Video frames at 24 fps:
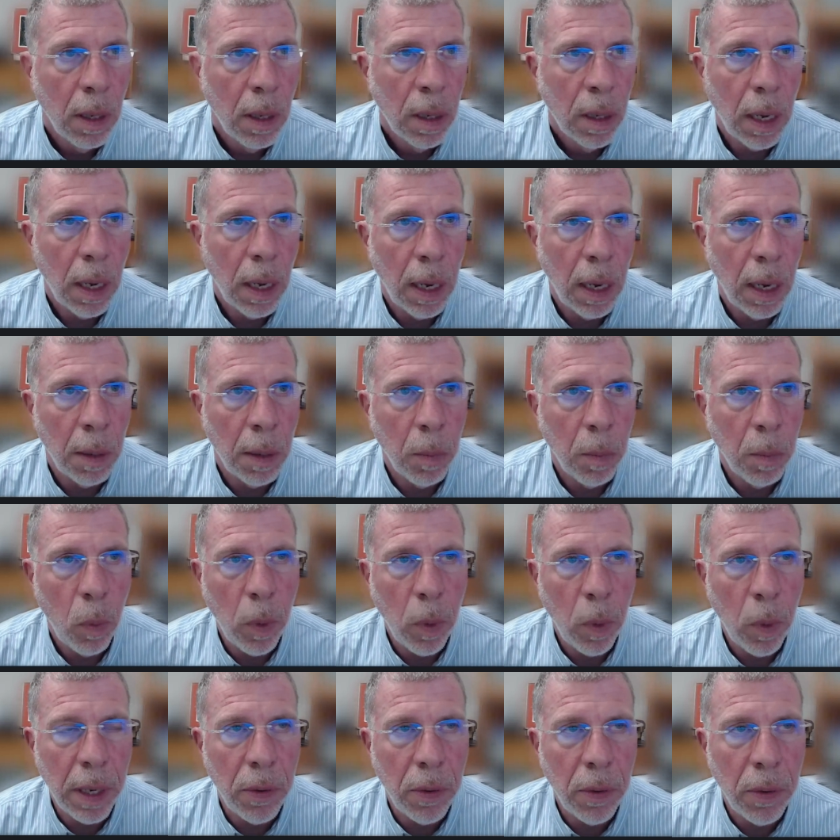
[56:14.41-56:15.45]
um,
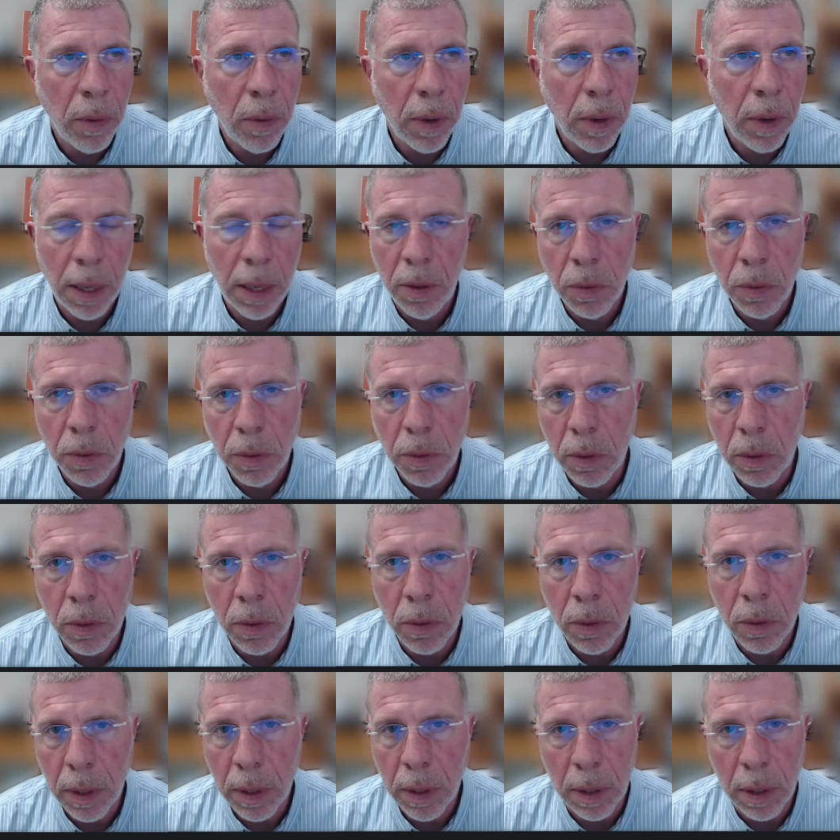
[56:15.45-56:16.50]
we do not use
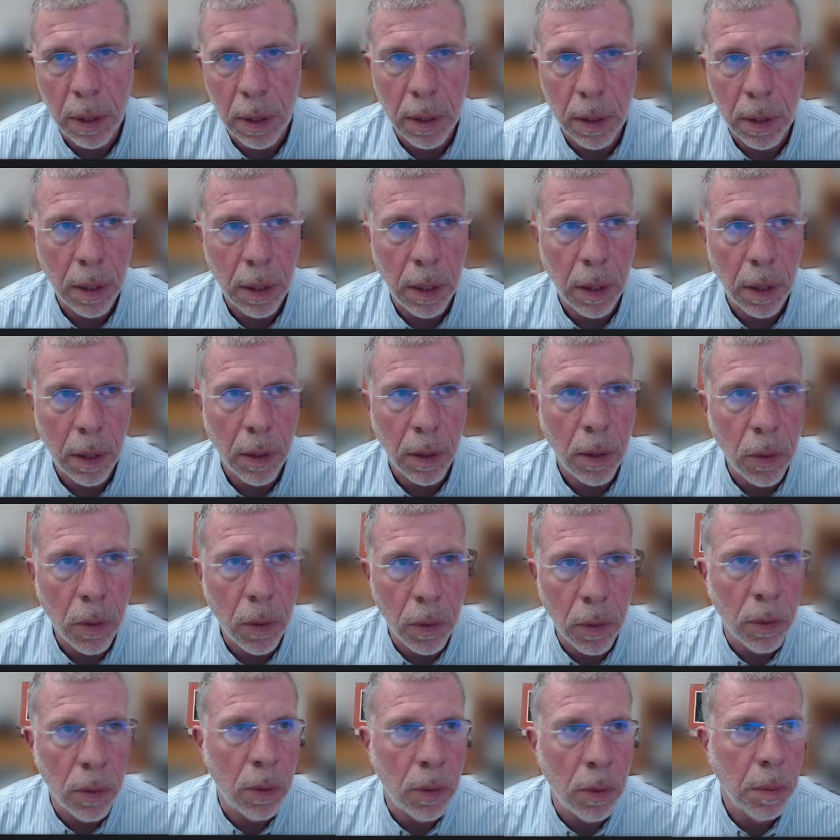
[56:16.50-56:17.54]
Google uh,
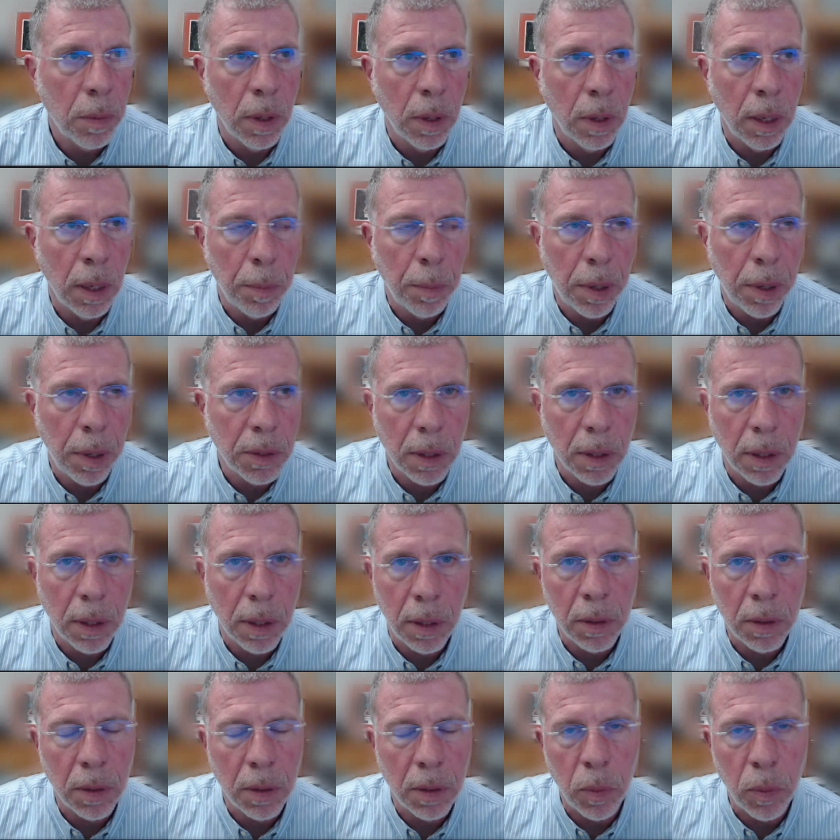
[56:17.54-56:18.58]
Google uh, Plus
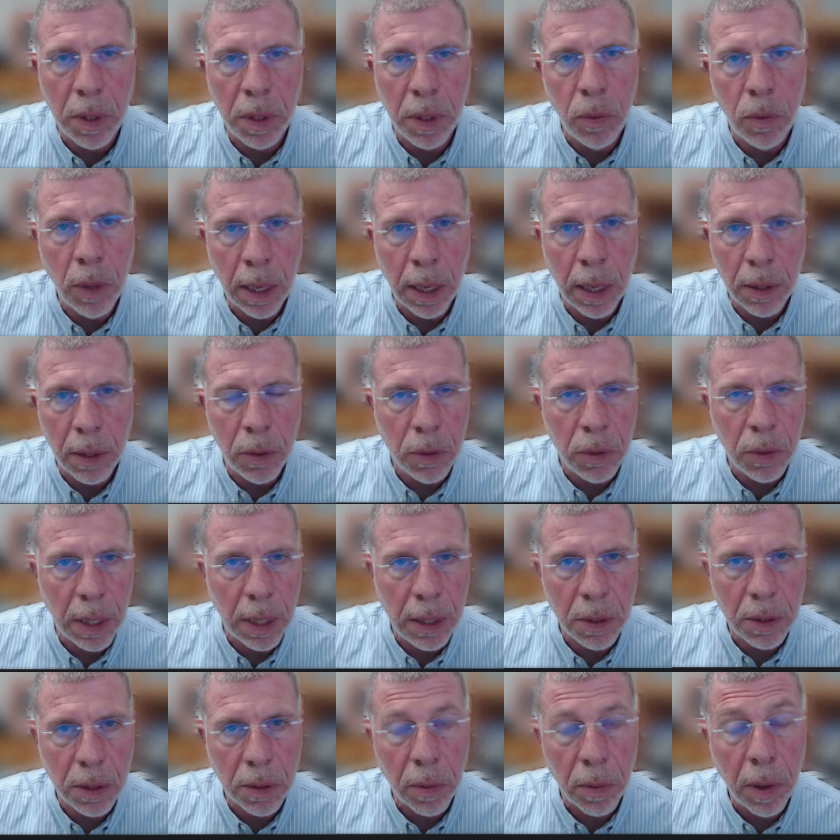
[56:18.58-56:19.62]
codes. We do not use
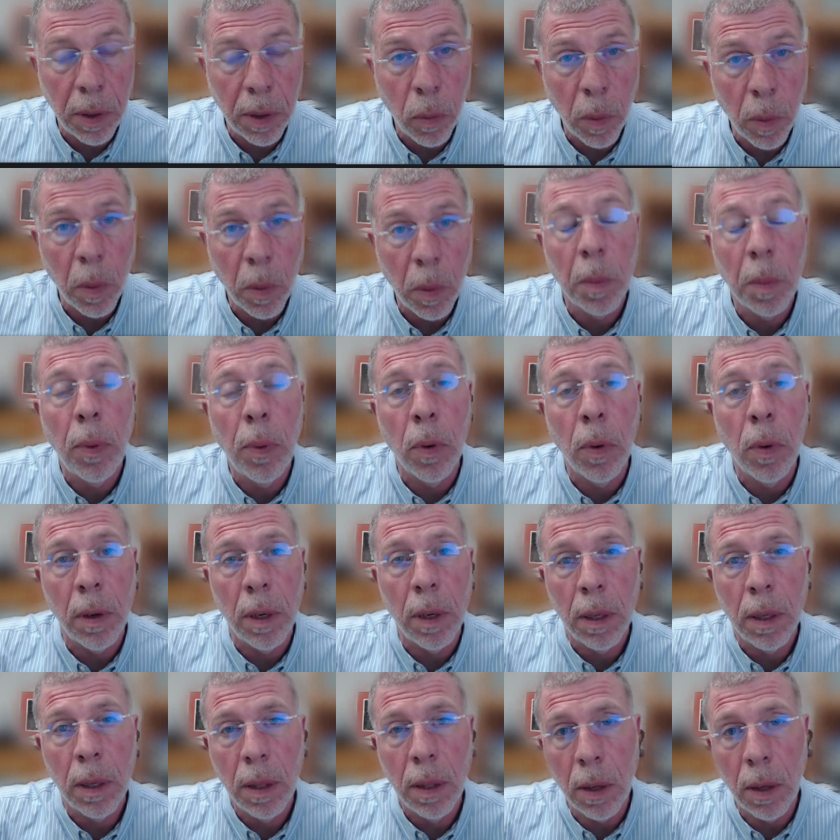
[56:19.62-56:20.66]
H3. We report
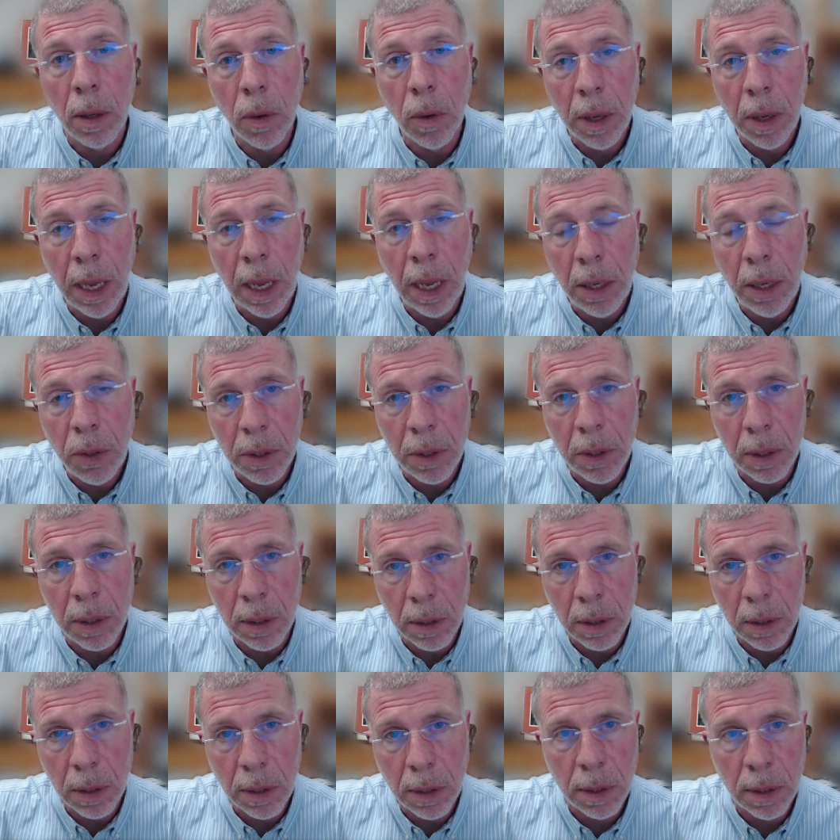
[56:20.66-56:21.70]
the
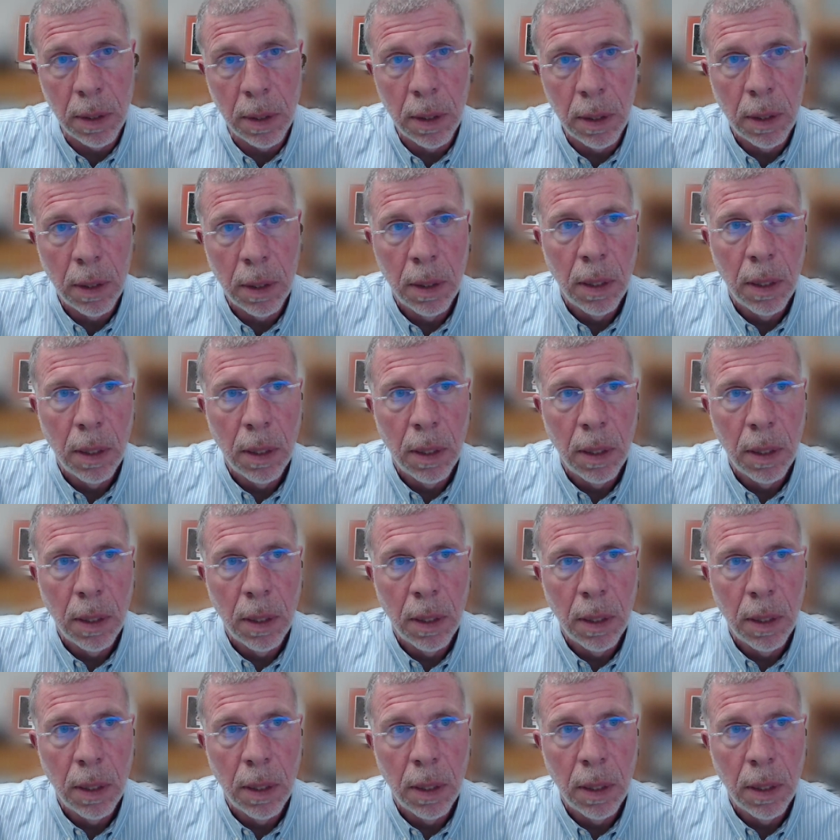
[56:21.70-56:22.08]
locations.